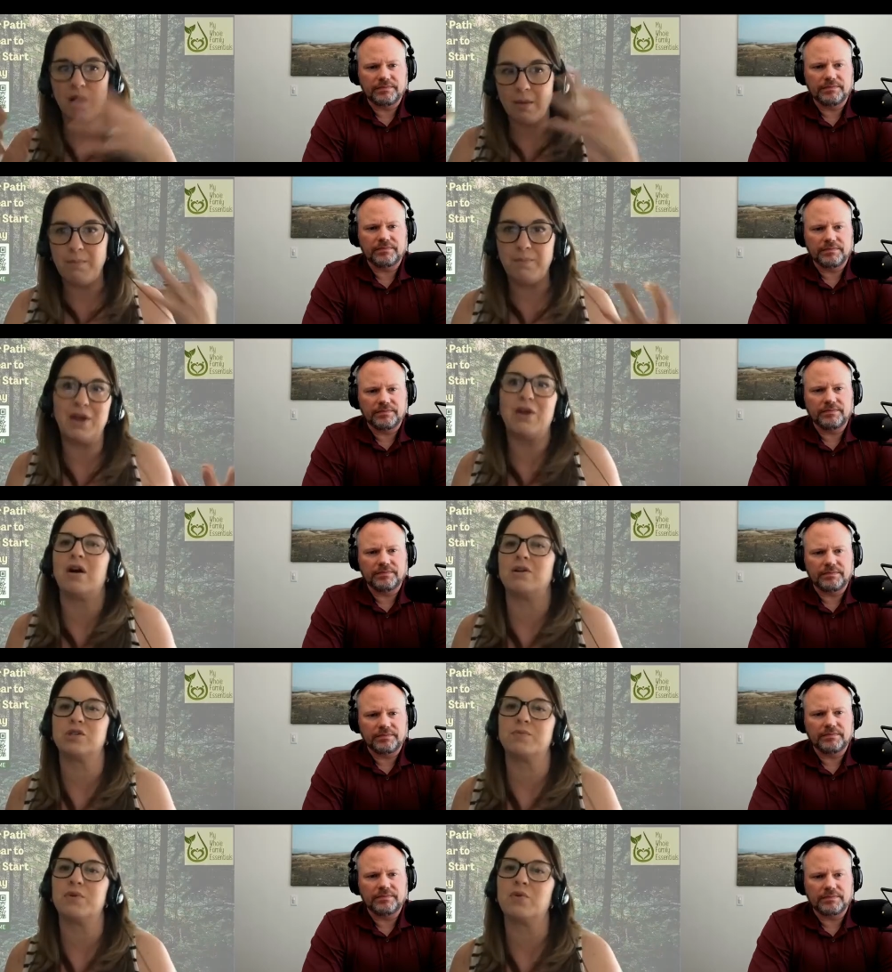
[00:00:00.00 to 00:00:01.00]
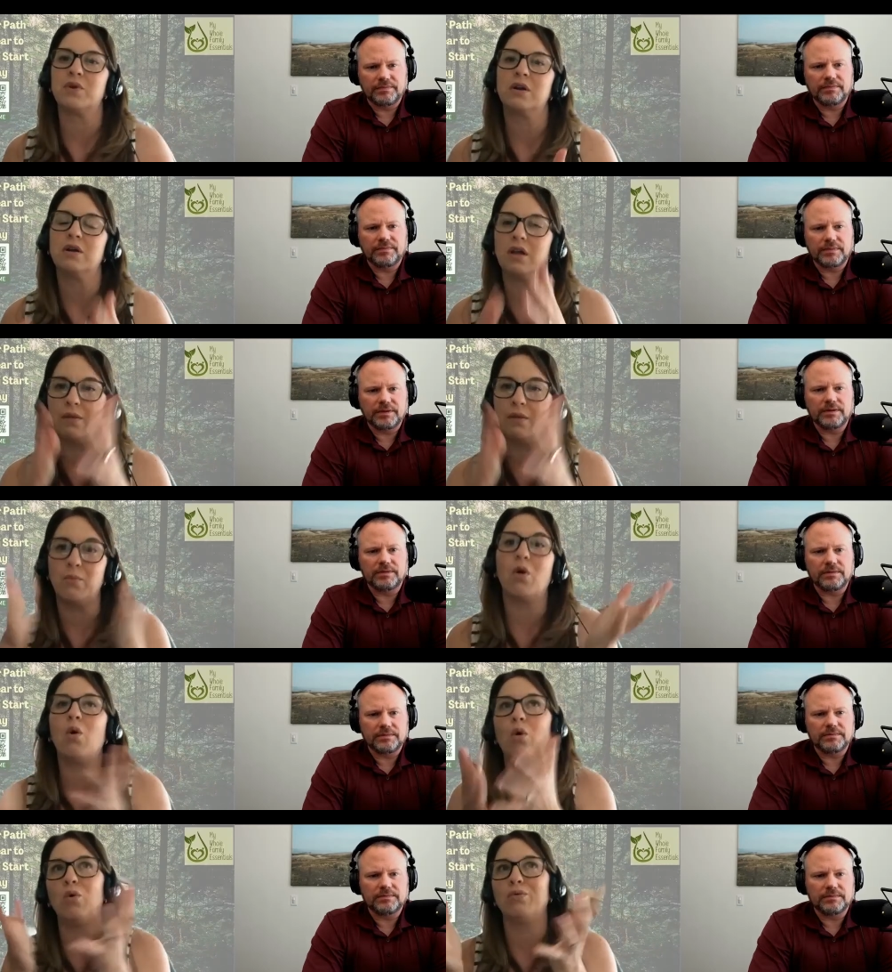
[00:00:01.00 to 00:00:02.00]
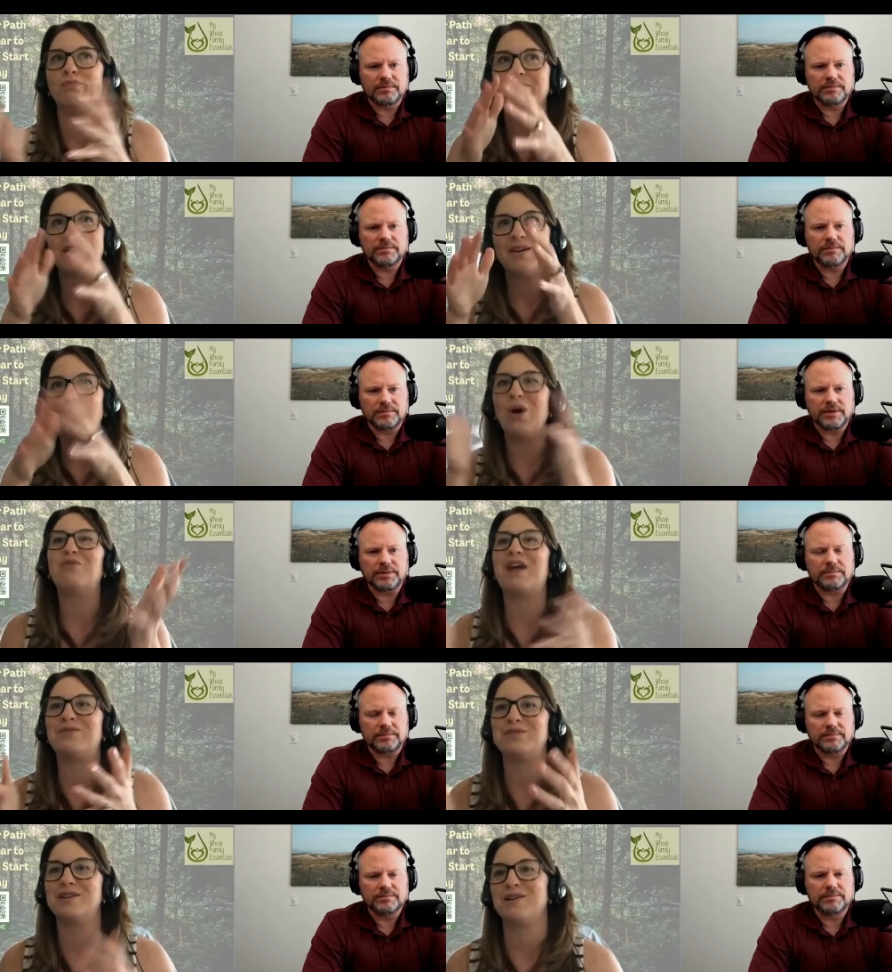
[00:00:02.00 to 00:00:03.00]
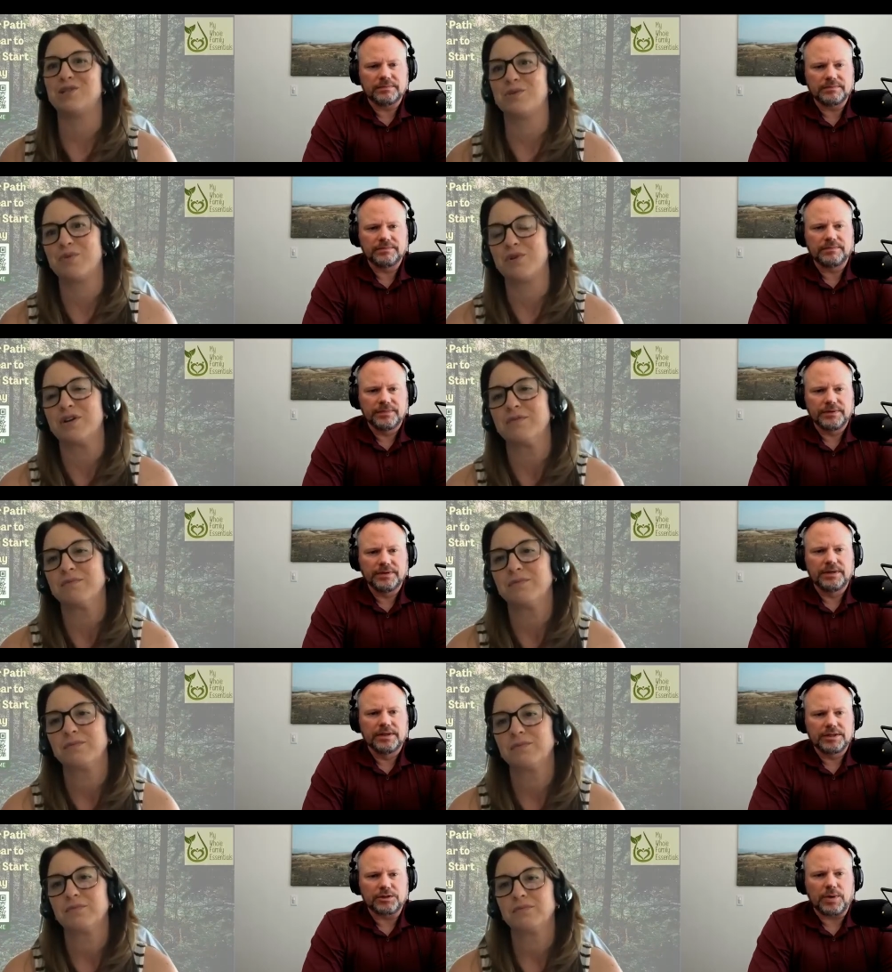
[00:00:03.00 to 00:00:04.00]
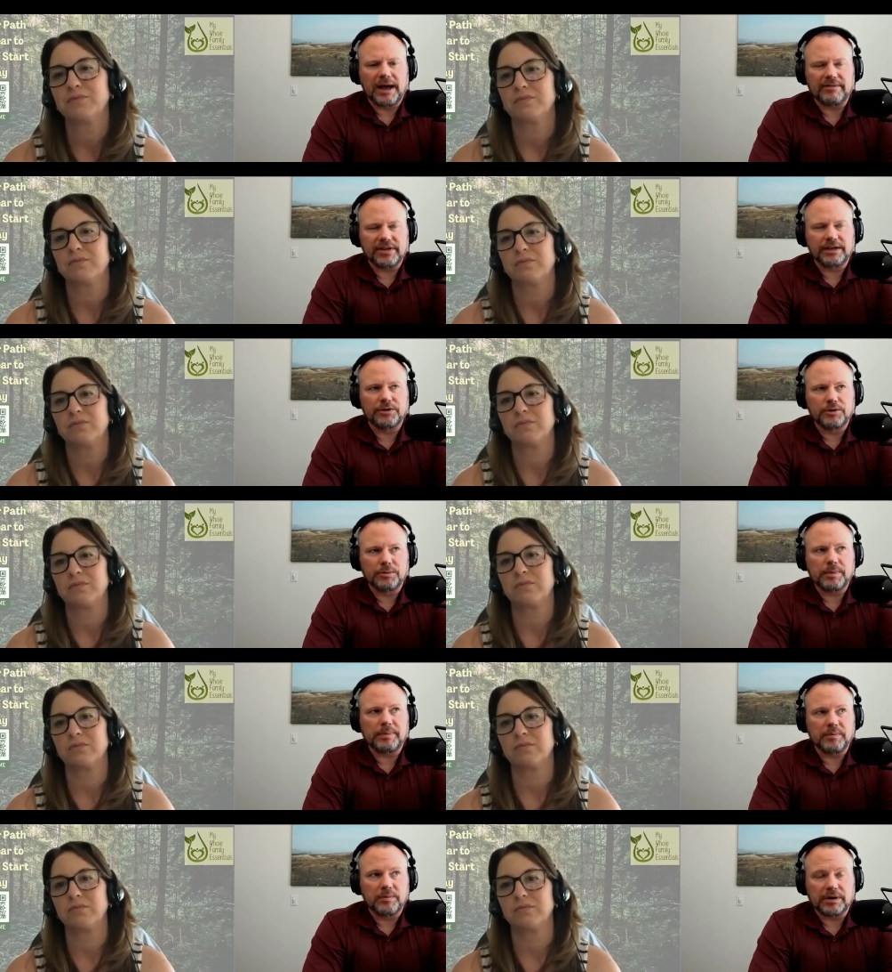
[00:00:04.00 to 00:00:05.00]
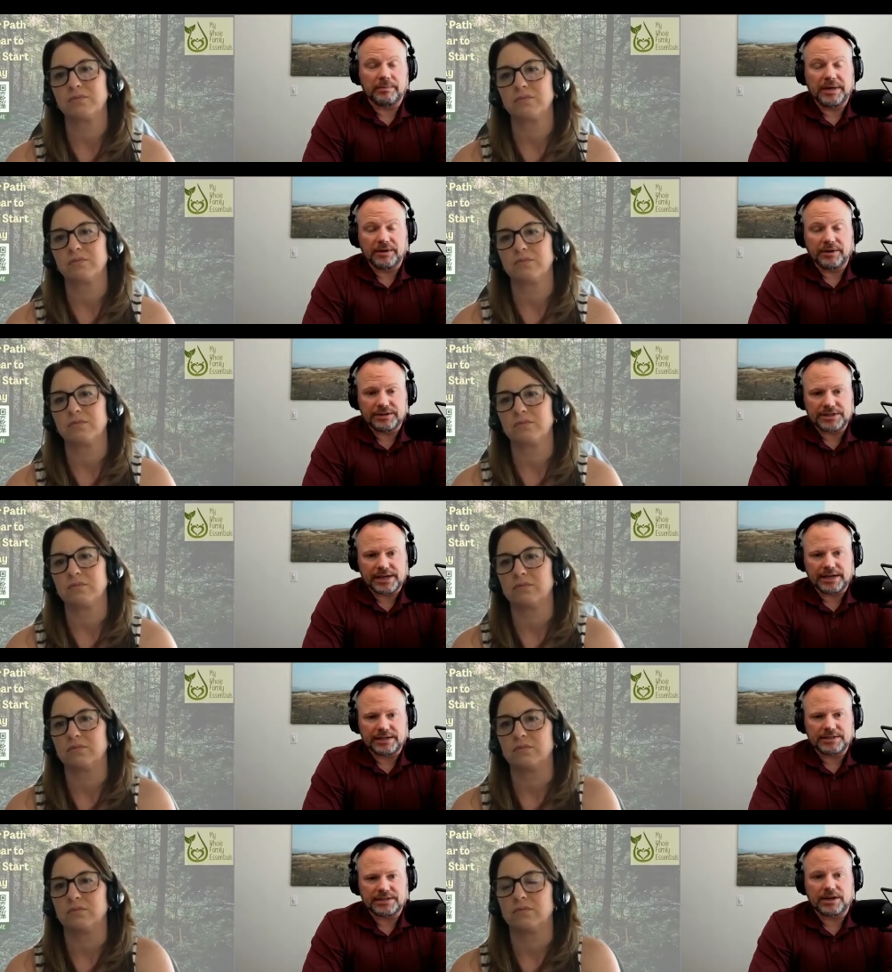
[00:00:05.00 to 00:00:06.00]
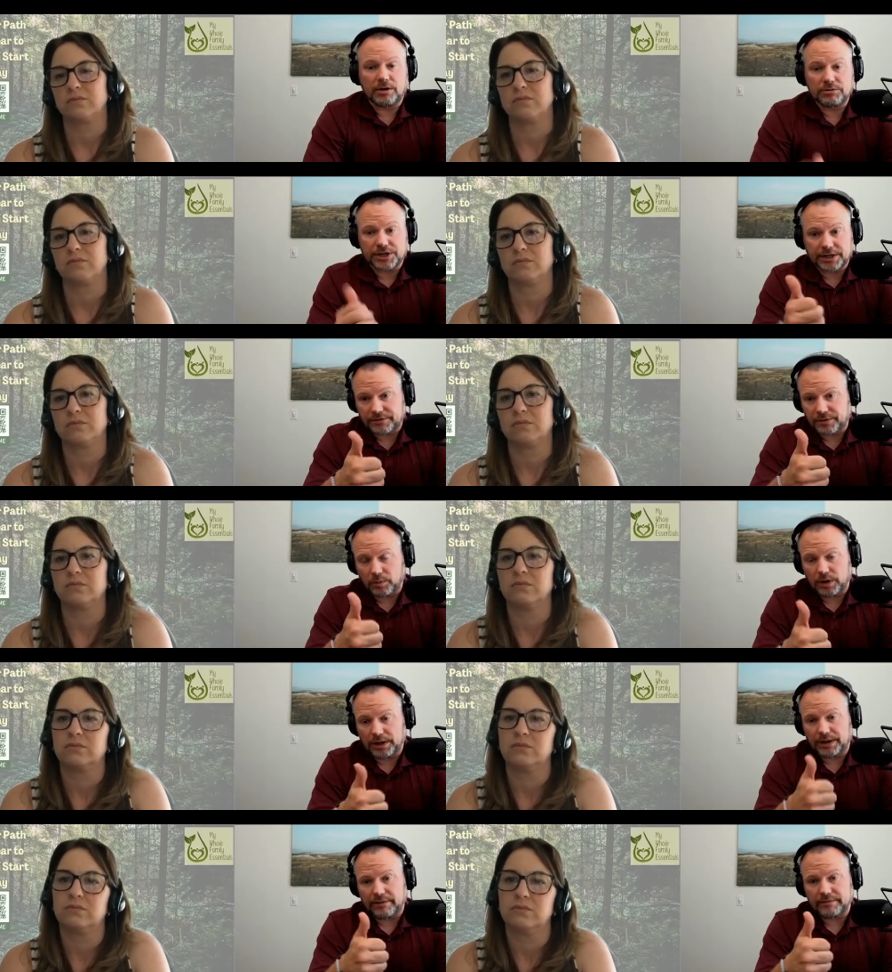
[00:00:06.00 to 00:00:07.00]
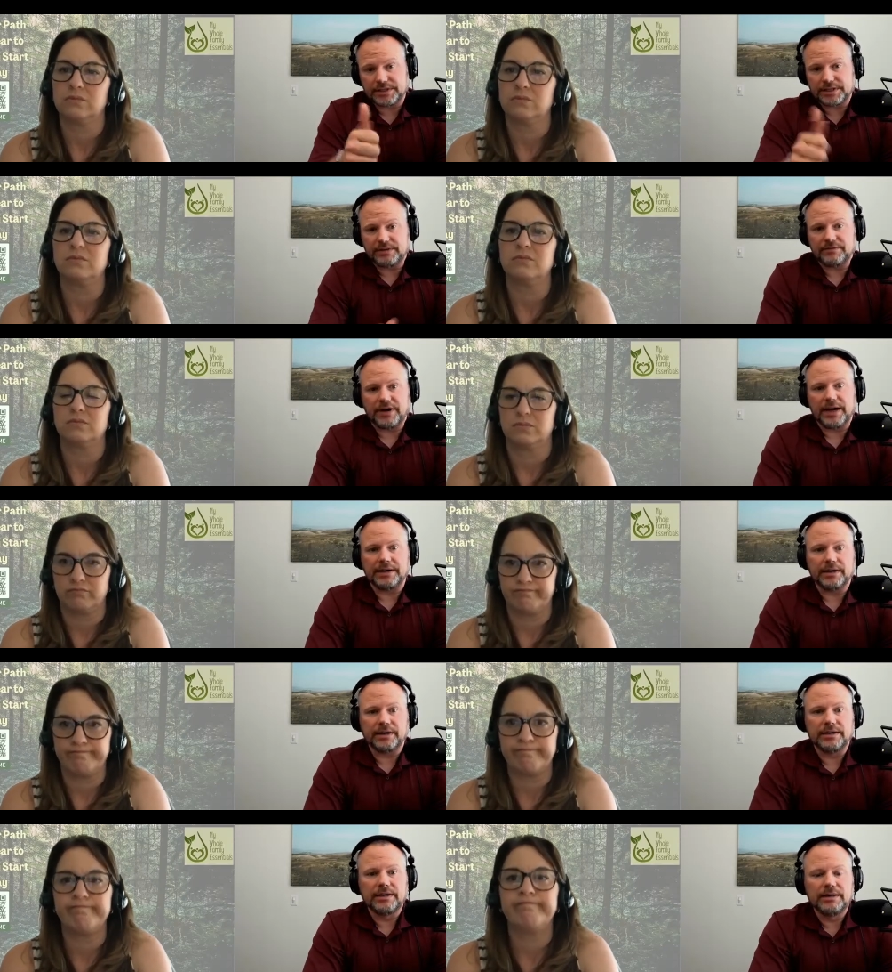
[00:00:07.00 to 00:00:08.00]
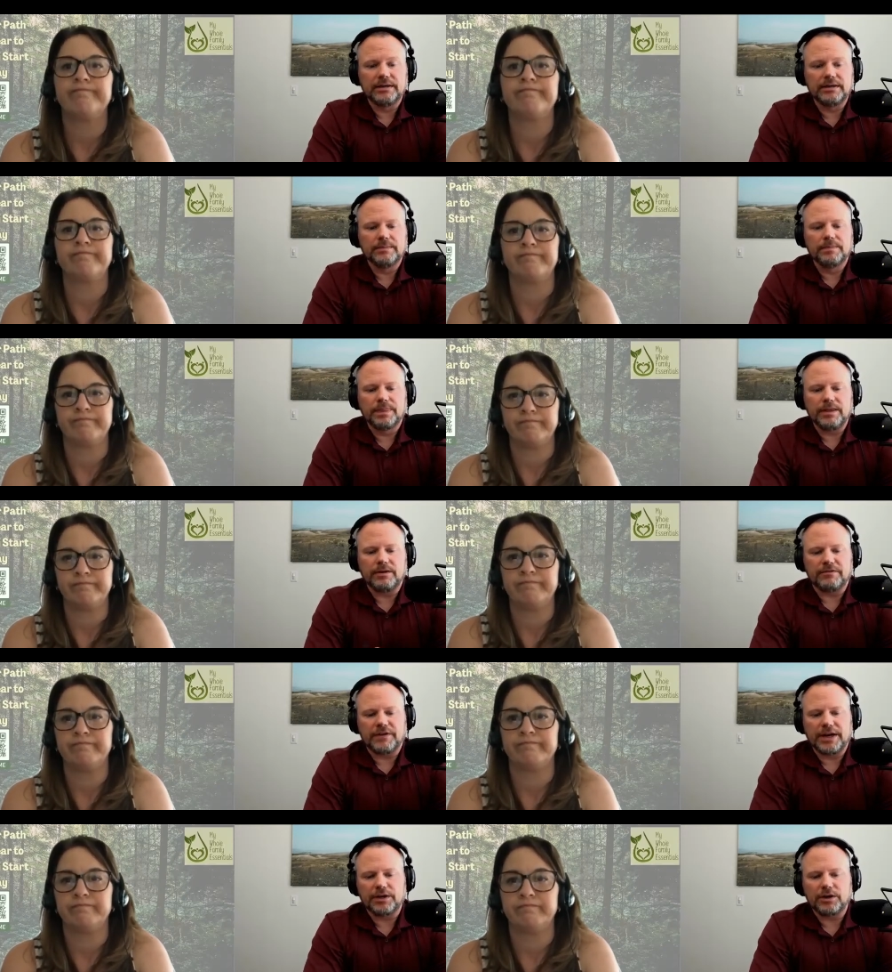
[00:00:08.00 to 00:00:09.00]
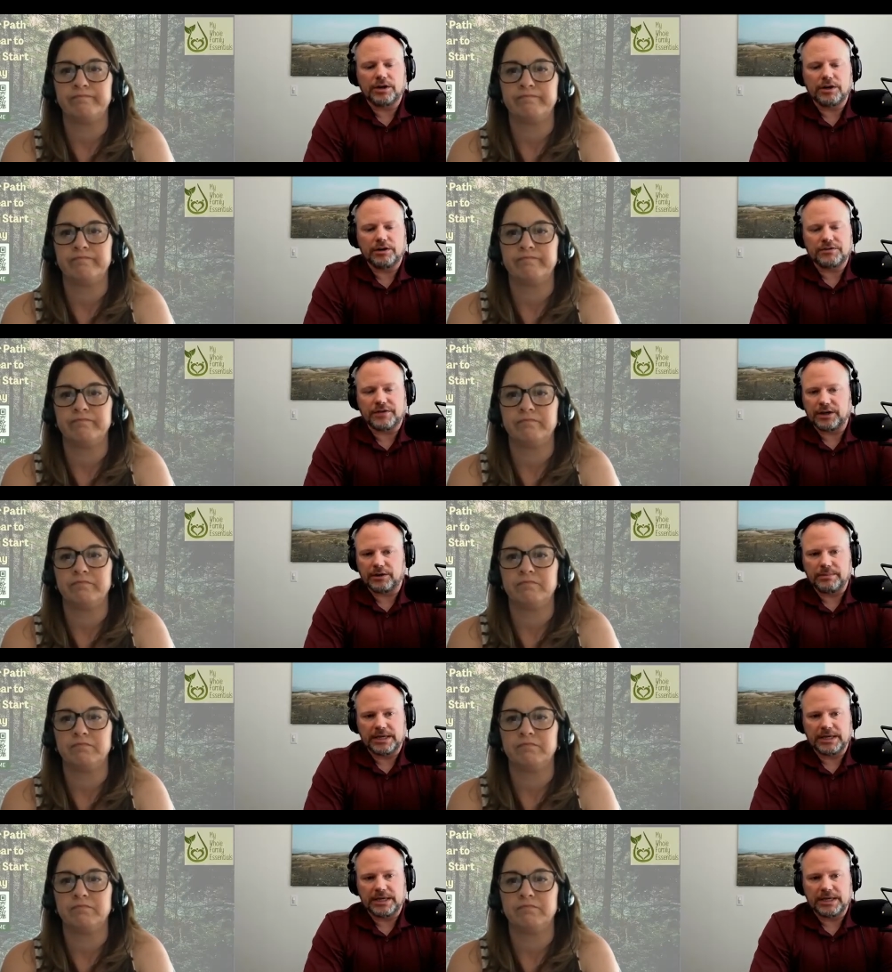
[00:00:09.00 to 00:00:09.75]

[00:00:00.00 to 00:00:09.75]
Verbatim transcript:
Speaker 1: a bigger entrepreneur, a whole well rounded entrepreneur.
Speaker 2: So, having a group of what I'm hearing you say is coaching for one, obviously, find a you know find a good coach find a good